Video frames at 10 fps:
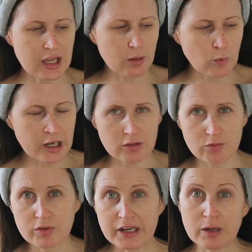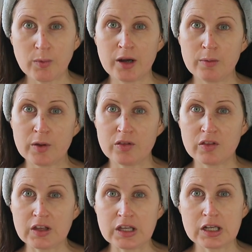It works really well with
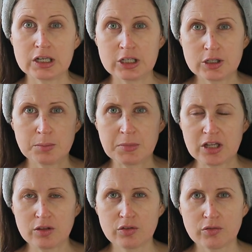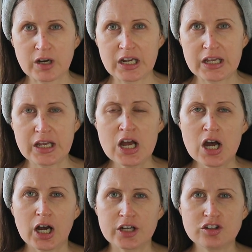the Luna Mini 3.
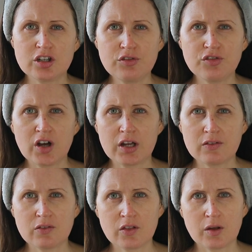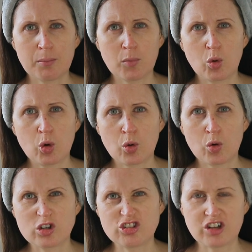I do find that
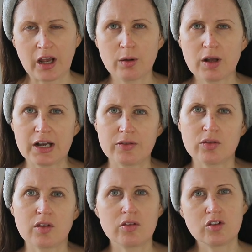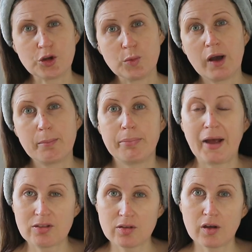more gel cleansers do work
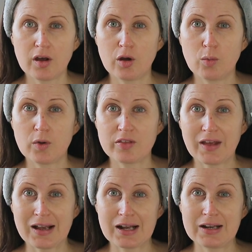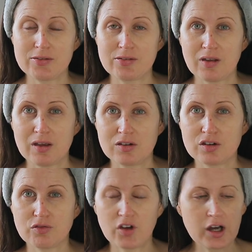better with that cleansing
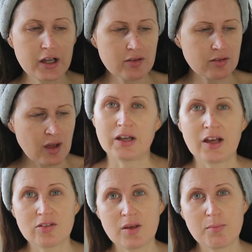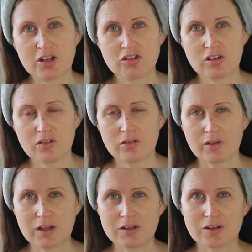device. And as it
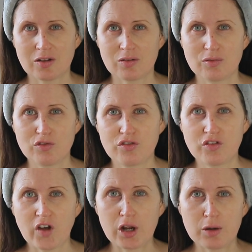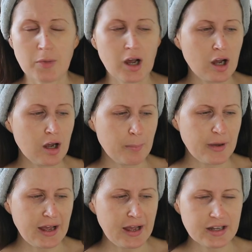mentions, it doesn't foam
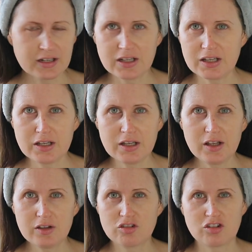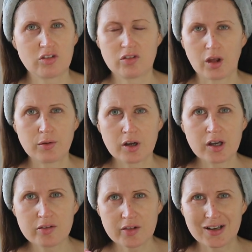up. And it is just so
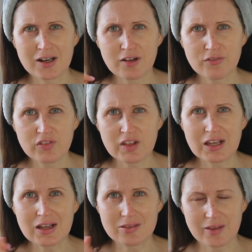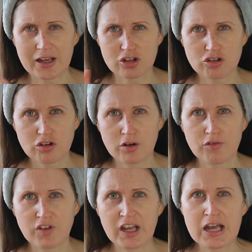nice. I love the texture
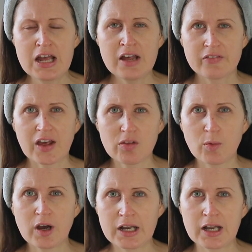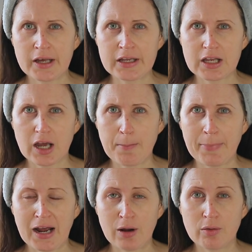of it. That's what I like
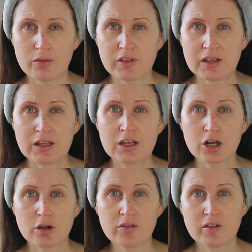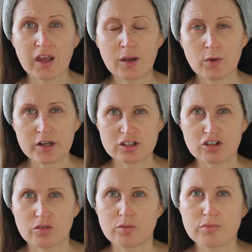about the Glossier one. I just